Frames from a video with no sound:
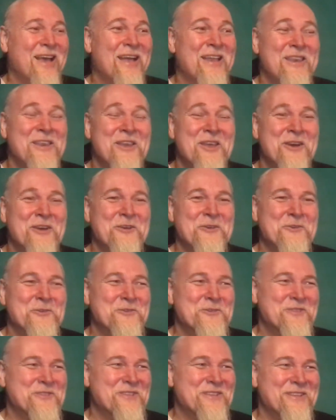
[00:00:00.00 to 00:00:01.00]

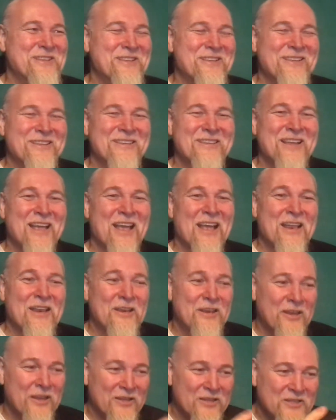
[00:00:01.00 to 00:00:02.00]
nose
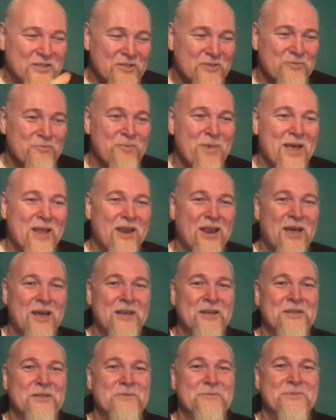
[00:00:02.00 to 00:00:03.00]
and smell
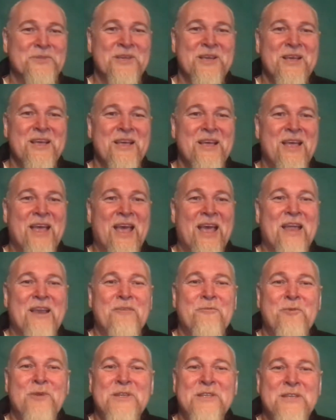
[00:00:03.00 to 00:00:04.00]
items.
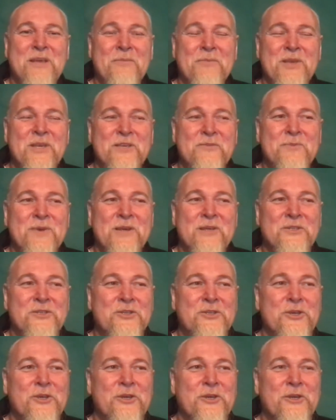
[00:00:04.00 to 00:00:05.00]
And when something smells
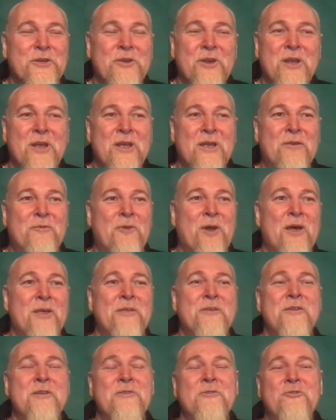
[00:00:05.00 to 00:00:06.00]
good,
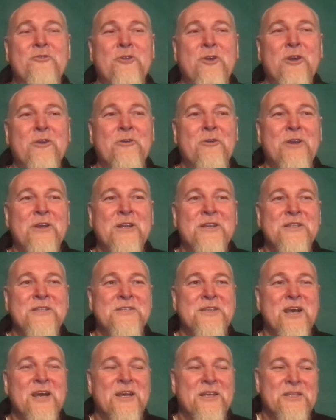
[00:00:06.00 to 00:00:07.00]
rather than triggering a
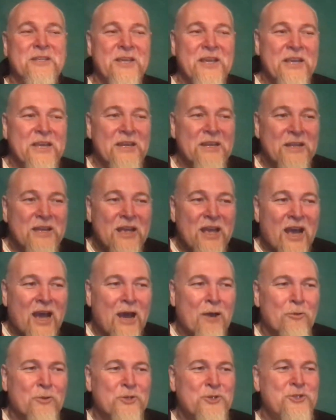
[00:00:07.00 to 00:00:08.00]
desire to eat,
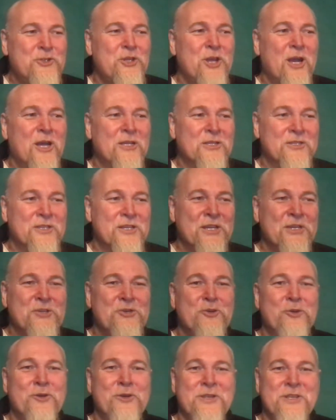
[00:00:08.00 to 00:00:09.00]
I would just
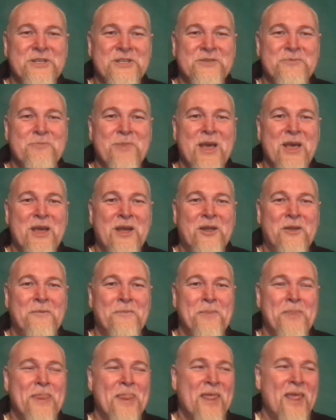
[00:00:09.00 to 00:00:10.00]
enjoy the smell.
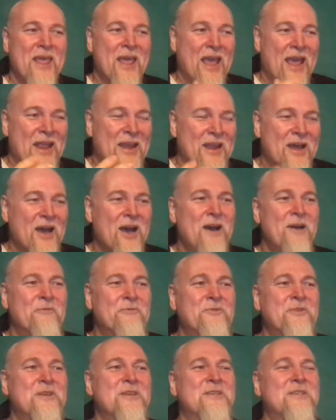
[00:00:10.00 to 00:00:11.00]
And
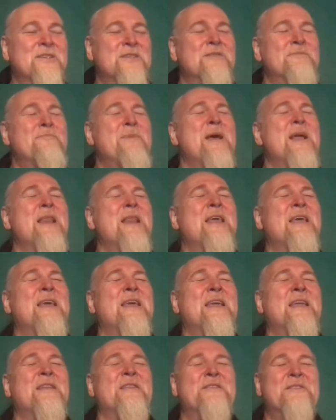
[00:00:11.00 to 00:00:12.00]
after smelling
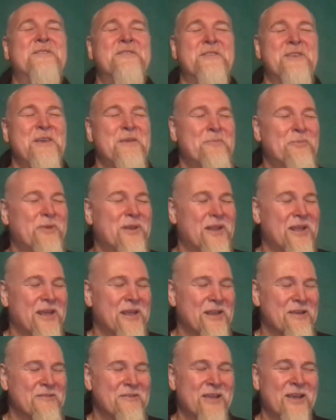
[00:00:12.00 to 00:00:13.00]
it deeply
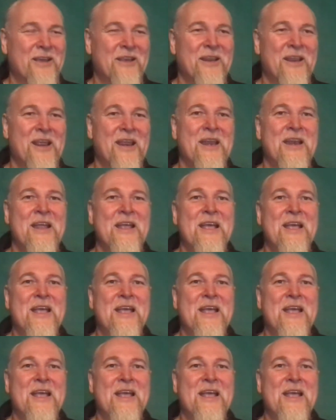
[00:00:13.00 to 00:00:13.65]
and taking it in,